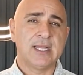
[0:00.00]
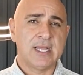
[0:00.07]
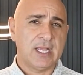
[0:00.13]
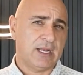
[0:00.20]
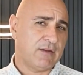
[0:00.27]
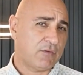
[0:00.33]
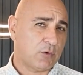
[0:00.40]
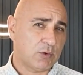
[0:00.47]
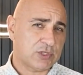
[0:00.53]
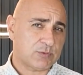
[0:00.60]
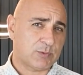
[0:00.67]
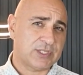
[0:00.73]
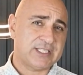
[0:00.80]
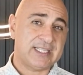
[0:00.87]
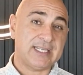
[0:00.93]
And of course,
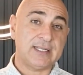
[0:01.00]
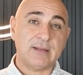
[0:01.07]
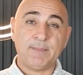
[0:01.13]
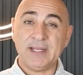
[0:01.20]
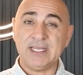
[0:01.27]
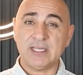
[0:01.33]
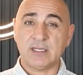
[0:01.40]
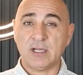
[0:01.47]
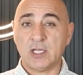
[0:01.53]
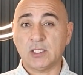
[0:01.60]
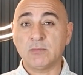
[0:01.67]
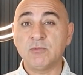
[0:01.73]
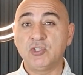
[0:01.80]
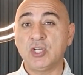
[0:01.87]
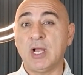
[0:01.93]
we're seeing the pending
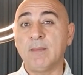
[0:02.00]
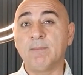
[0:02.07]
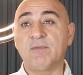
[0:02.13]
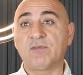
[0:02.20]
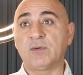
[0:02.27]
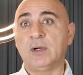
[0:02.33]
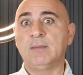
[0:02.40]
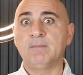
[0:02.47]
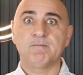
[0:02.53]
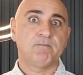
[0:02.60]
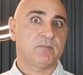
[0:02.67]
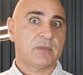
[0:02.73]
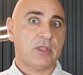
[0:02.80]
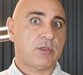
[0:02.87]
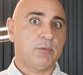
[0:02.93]
column jump from
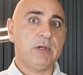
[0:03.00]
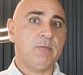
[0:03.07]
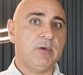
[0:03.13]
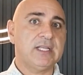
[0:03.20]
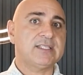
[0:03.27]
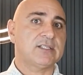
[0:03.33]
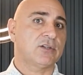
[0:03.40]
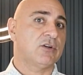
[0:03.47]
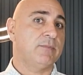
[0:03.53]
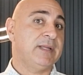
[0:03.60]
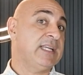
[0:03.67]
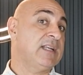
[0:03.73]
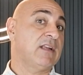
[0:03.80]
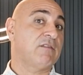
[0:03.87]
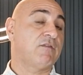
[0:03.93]
3 weeks ago
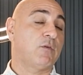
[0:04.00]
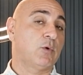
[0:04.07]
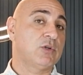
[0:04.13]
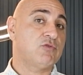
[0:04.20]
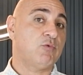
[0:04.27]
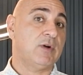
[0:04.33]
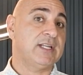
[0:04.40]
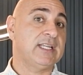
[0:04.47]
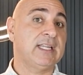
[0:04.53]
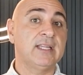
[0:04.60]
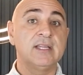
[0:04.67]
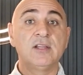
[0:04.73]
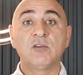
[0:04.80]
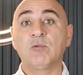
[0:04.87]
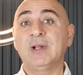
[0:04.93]
being at 420.
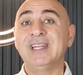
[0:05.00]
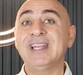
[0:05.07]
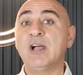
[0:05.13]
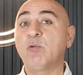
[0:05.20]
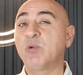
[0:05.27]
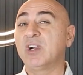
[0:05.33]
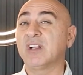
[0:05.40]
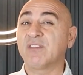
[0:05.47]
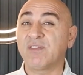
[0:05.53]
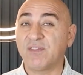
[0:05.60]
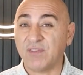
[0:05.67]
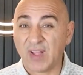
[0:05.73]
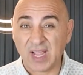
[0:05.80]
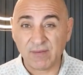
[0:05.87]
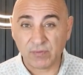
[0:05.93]
Right now, we're at
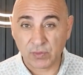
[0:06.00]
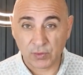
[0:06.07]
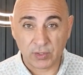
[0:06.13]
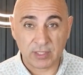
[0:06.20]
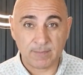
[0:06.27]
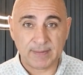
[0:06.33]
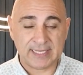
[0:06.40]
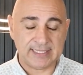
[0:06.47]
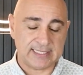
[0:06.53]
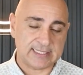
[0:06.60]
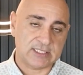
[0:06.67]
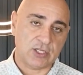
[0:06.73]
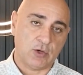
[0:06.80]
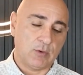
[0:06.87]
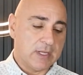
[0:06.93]
530 pending.
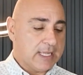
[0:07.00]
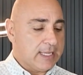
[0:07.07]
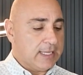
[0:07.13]
So